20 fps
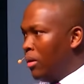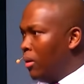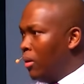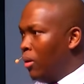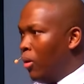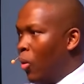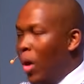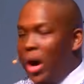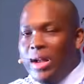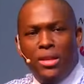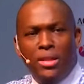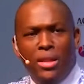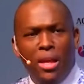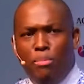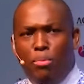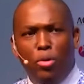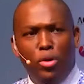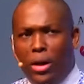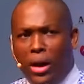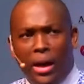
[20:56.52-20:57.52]
Why did they
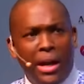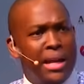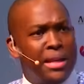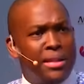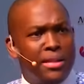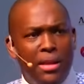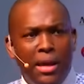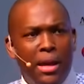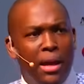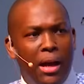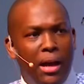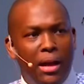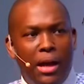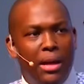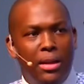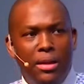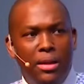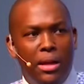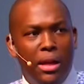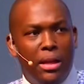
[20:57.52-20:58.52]
put great there? I
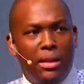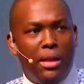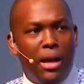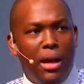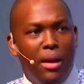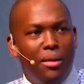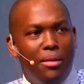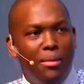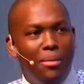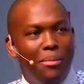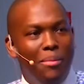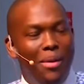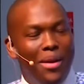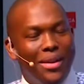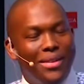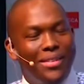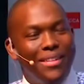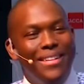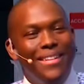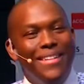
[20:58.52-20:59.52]
didn't get that.
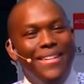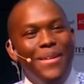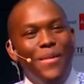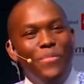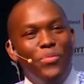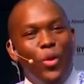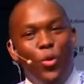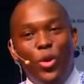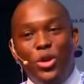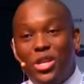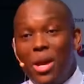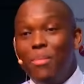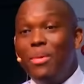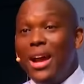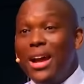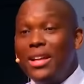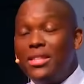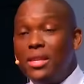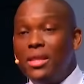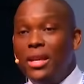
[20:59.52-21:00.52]
But which
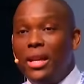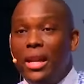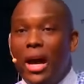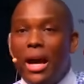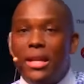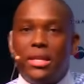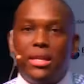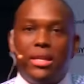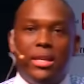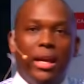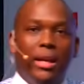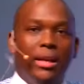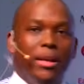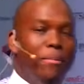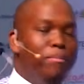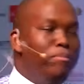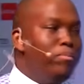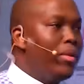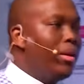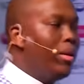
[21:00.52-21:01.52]
emanates in the United
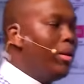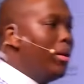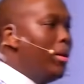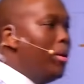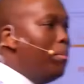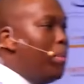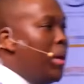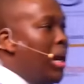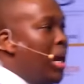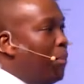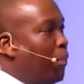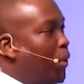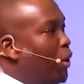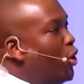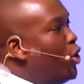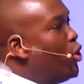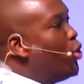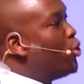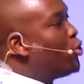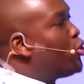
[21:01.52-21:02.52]
Kingdom, people
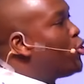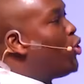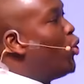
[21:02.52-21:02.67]
used to